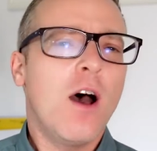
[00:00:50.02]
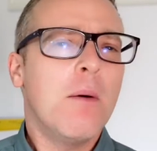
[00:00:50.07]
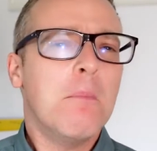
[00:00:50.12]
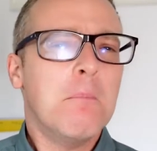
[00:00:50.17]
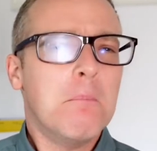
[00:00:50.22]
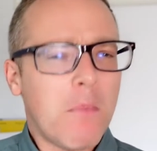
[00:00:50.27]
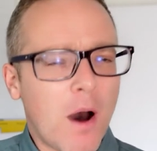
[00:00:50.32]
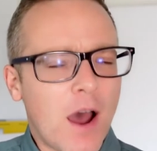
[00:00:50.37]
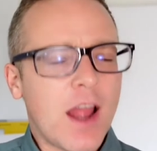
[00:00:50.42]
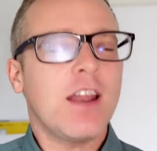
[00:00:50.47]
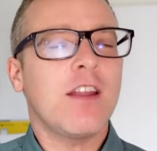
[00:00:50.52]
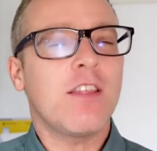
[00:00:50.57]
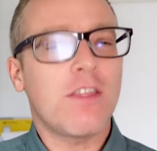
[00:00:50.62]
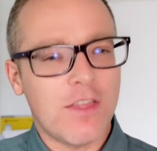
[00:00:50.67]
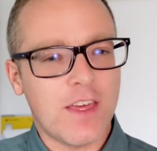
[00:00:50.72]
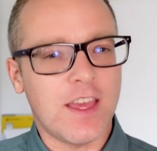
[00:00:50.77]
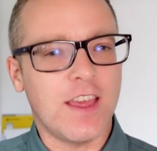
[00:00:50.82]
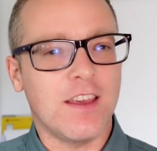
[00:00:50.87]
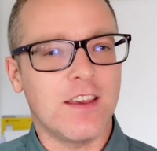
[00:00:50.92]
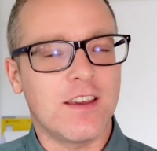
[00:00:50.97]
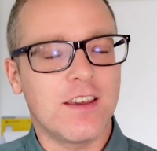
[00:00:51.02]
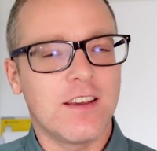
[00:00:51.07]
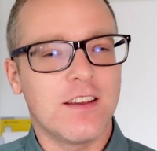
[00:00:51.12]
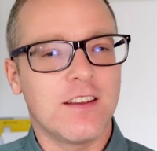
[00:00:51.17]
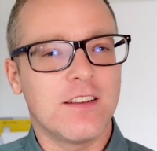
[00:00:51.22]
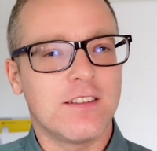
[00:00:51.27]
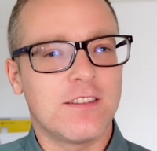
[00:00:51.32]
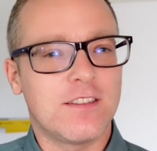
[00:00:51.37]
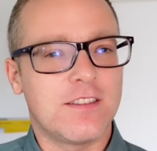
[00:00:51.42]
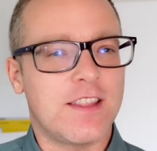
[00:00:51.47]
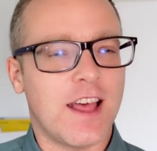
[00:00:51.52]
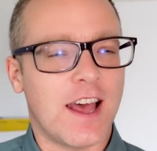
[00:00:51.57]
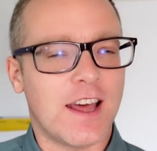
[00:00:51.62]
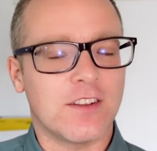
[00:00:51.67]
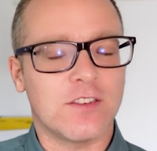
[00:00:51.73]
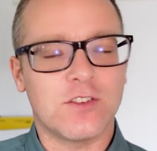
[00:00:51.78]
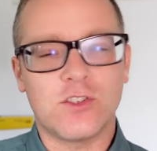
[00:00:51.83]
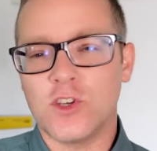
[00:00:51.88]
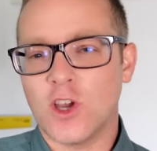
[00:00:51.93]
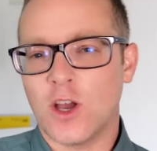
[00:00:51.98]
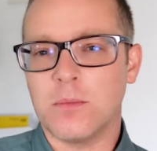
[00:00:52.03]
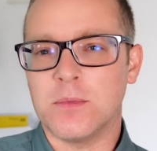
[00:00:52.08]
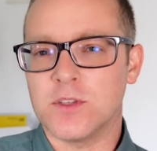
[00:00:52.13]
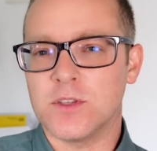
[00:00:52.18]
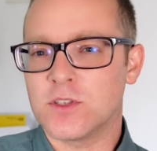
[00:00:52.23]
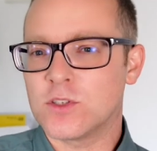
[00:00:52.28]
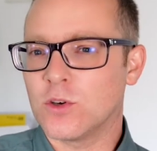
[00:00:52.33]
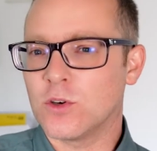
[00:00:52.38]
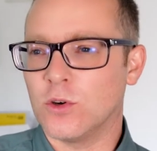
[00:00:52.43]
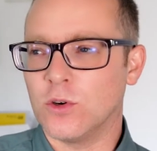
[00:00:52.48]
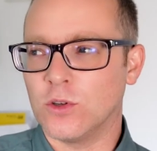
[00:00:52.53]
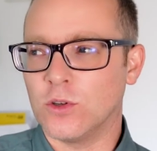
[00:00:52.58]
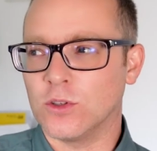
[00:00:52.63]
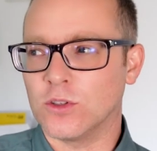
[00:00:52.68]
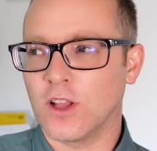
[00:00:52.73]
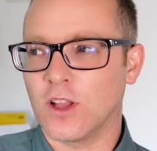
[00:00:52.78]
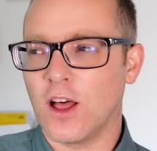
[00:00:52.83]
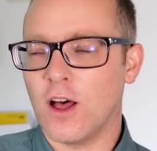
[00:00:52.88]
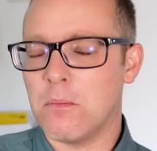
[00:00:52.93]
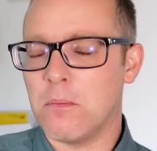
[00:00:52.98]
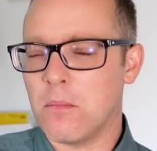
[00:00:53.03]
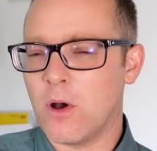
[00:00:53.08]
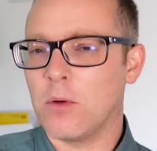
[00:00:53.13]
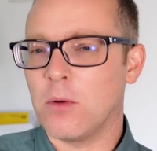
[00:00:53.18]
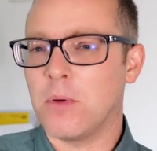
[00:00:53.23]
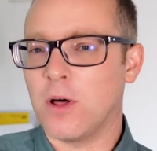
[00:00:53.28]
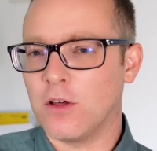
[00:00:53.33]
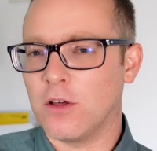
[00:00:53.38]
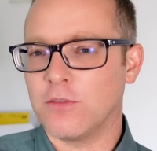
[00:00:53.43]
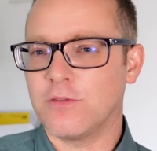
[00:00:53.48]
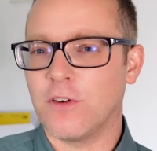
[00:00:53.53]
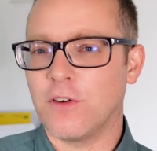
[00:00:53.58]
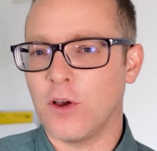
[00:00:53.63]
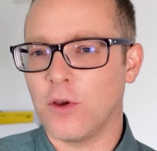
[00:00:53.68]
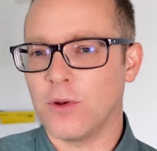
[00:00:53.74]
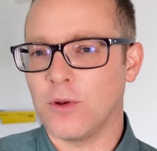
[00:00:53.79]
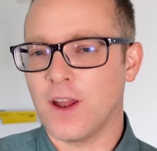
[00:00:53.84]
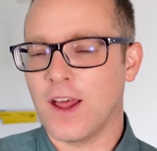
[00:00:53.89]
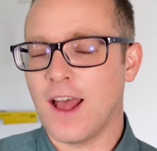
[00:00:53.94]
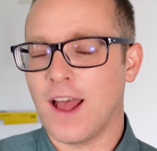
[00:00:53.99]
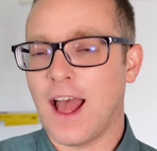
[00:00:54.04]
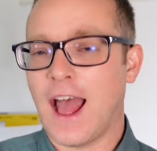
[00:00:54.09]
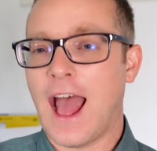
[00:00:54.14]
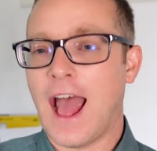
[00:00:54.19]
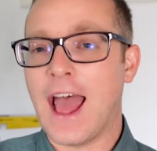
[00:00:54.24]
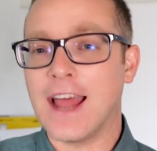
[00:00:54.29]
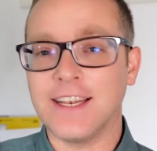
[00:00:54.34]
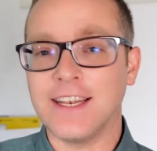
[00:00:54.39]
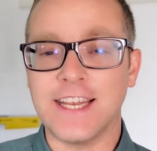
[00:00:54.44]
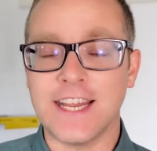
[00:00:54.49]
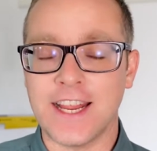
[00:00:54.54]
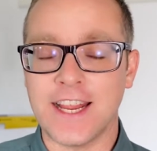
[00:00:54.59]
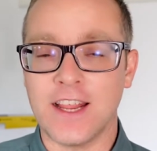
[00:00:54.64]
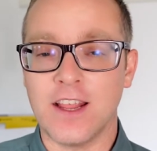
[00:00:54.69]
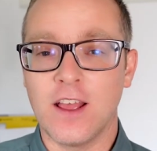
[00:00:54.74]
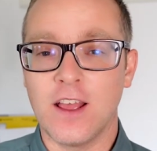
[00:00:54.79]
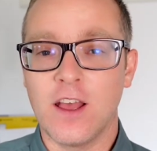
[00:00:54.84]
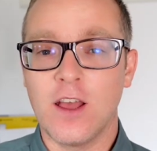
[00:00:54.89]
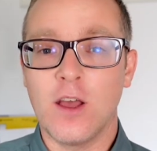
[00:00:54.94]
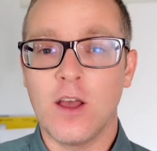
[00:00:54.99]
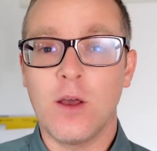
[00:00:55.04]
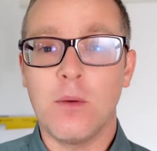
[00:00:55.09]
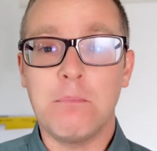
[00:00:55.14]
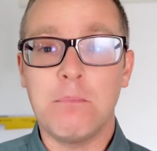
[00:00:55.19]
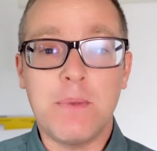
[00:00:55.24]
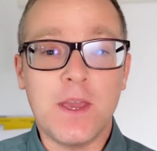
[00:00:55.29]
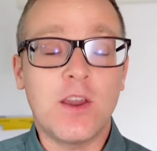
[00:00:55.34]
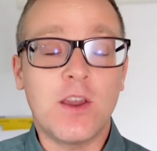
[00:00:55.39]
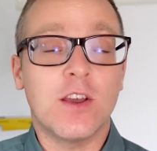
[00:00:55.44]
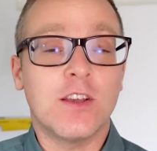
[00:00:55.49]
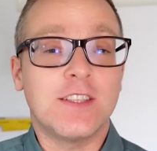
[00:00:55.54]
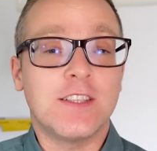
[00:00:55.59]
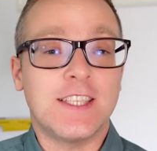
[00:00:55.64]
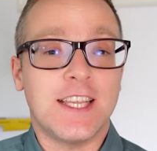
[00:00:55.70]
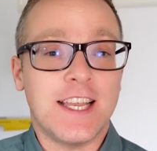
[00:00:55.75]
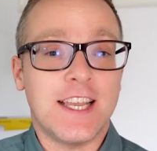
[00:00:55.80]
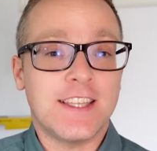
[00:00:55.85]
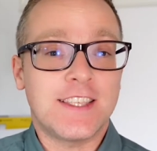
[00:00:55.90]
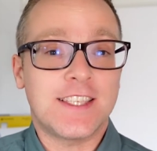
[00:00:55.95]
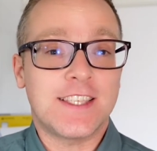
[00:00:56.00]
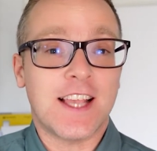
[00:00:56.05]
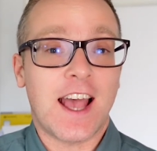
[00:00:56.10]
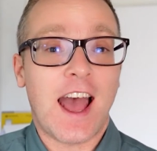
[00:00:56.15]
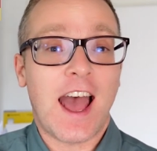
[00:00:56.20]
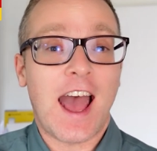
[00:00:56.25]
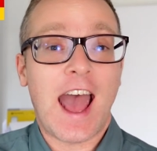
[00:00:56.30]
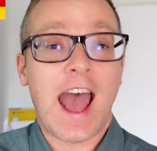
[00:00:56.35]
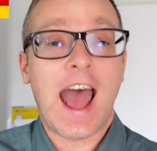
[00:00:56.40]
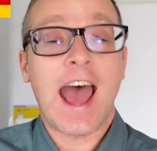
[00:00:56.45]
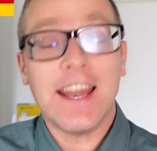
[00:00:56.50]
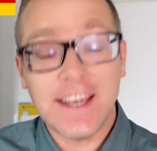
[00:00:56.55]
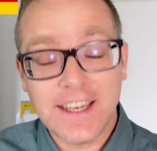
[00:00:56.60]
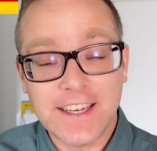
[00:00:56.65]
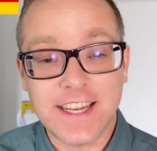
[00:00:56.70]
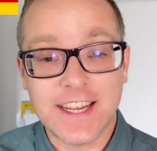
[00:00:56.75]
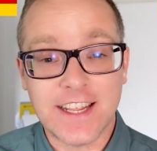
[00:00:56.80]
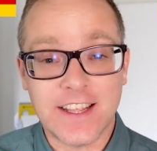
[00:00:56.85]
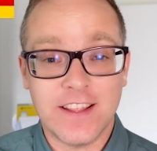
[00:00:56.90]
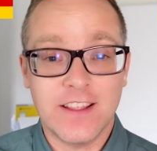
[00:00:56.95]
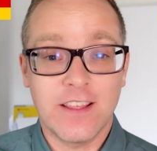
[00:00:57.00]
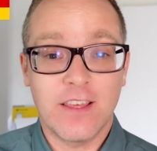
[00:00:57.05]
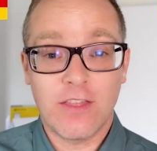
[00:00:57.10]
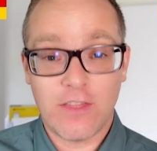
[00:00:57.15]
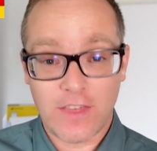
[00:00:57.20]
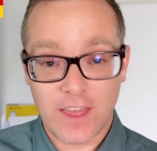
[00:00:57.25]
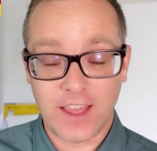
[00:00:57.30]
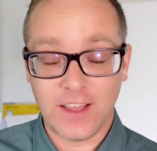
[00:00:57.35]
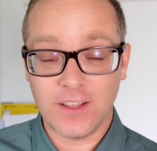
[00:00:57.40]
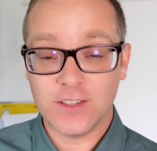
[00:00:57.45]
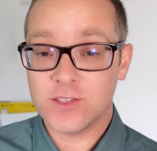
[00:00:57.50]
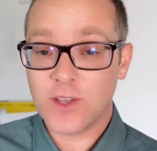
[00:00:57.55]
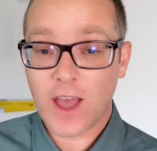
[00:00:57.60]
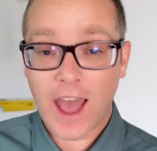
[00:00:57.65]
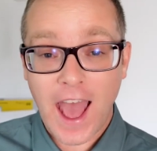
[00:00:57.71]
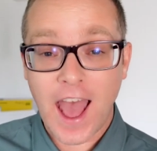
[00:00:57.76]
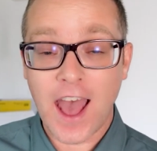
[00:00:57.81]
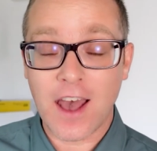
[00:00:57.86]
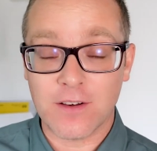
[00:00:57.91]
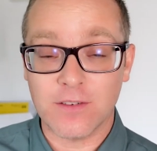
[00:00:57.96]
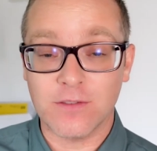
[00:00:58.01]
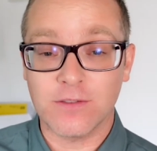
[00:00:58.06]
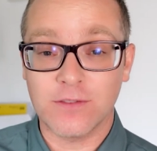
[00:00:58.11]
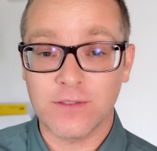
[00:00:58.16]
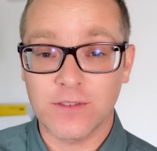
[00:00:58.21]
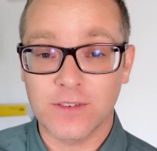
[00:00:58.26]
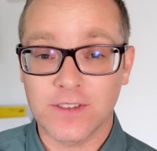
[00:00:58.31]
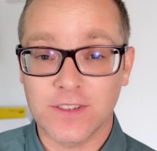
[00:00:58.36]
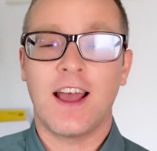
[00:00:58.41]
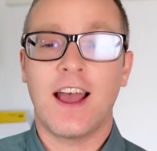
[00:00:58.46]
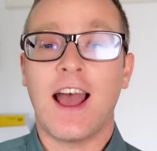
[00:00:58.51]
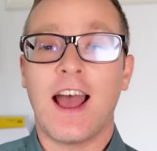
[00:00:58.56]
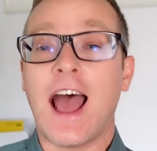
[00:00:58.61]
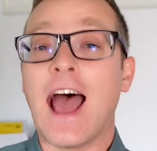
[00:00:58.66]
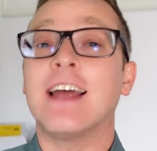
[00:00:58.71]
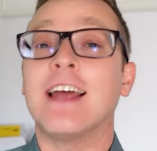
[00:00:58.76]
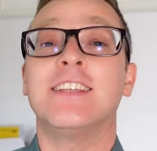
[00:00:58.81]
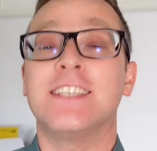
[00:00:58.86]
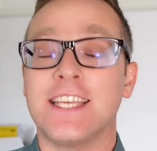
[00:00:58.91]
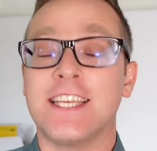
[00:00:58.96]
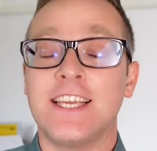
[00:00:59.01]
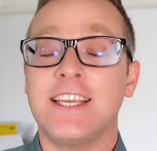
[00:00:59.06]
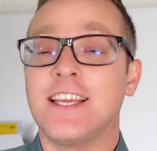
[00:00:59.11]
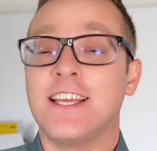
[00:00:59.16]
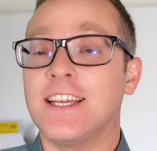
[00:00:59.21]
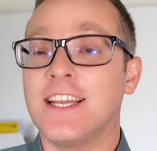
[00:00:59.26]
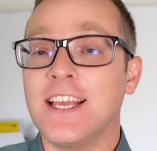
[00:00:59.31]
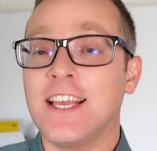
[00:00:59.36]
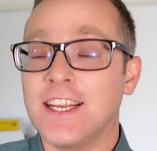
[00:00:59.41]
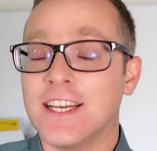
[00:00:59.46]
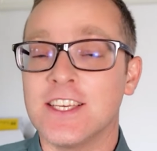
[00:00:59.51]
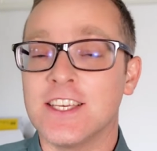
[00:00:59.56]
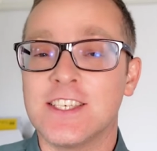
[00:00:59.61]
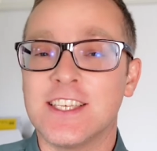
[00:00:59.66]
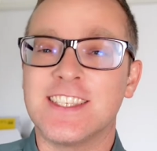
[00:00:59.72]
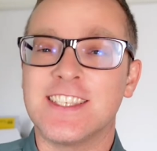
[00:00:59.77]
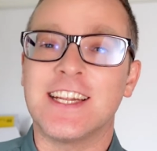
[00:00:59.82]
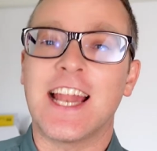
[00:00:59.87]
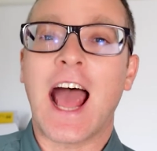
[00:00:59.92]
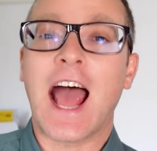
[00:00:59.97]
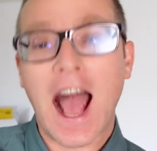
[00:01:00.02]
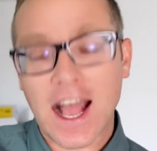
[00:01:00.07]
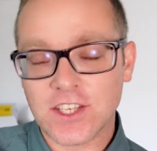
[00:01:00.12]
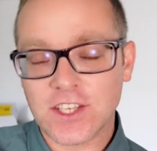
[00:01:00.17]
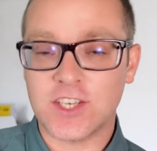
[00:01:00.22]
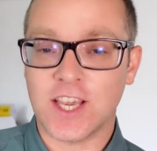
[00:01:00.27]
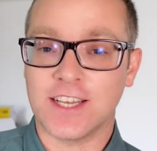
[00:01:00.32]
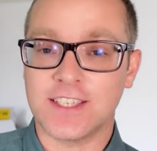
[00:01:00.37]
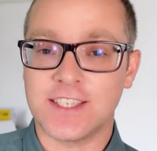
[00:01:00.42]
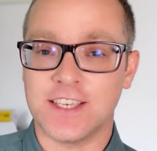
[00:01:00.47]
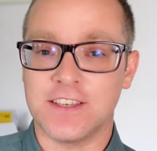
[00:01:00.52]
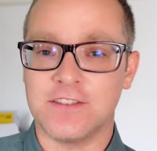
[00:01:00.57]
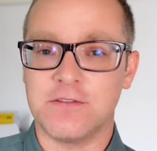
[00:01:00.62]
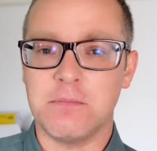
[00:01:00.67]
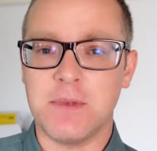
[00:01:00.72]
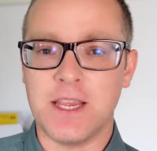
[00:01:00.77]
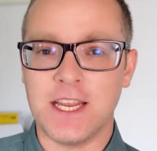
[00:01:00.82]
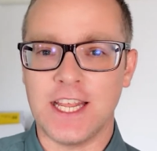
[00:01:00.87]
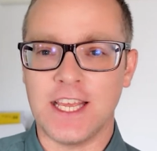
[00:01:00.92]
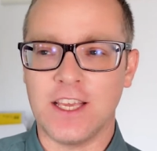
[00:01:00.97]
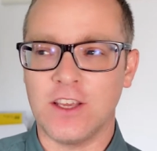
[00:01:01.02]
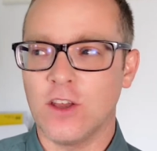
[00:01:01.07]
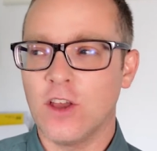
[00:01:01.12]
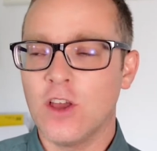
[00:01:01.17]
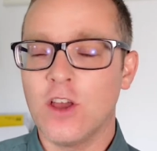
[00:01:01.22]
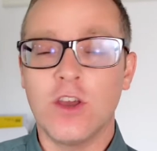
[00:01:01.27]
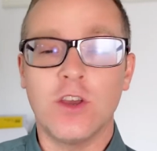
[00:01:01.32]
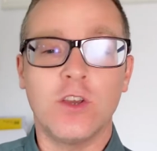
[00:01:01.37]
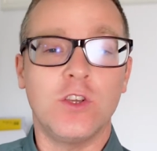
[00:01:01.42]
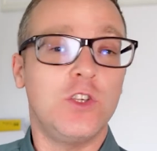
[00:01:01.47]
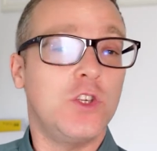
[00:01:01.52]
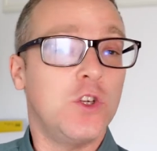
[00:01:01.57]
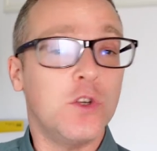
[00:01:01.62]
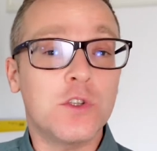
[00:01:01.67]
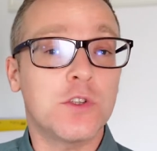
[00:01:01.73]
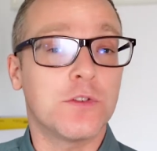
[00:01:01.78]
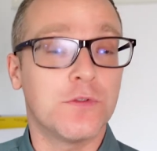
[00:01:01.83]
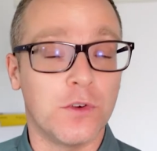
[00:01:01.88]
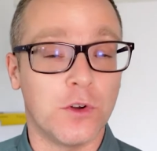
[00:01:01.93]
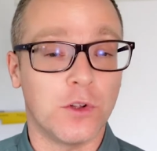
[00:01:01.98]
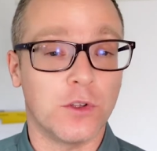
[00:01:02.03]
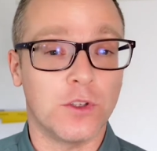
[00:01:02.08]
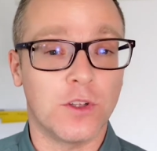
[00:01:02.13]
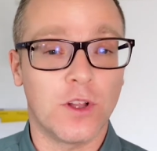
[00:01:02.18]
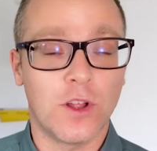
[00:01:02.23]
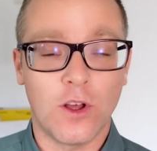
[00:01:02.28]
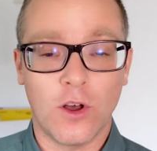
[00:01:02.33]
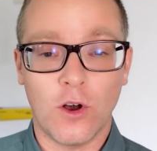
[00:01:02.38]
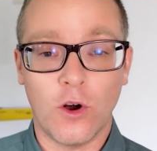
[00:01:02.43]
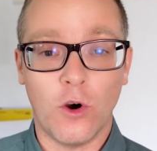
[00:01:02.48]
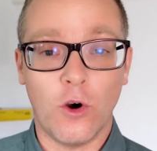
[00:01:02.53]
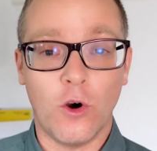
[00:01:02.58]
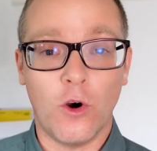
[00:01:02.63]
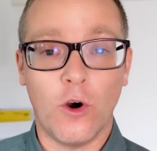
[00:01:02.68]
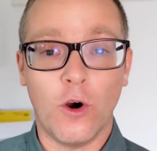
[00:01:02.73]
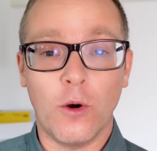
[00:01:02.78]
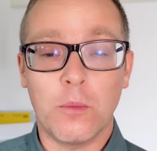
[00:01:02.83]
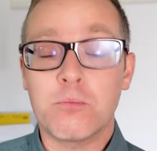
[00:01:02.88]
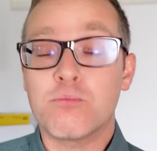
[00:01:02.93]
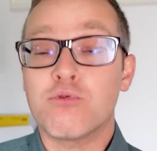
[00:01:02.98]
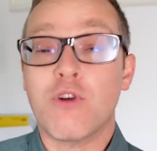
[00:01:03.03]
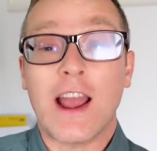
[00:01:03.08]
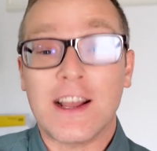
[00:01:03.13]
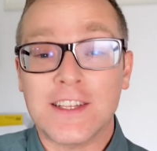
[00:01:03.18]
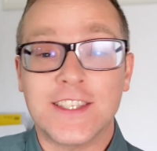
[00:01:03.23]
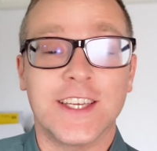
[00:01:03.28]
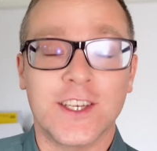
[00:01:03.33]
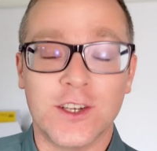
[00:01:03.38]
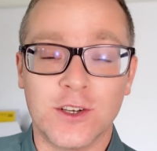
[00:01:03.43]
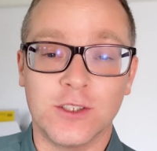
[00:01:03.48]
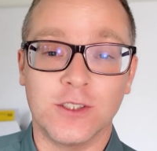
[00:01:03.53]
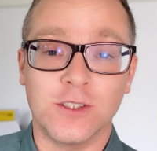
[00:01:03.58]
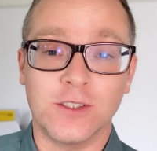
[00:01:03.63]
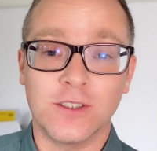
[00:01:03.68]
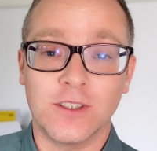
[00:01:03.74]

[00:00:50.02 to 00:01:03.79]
might think that Germans call a mobile phone a handy because it's a handy thing to have. Handy in English is an adjective meaning useful or practical.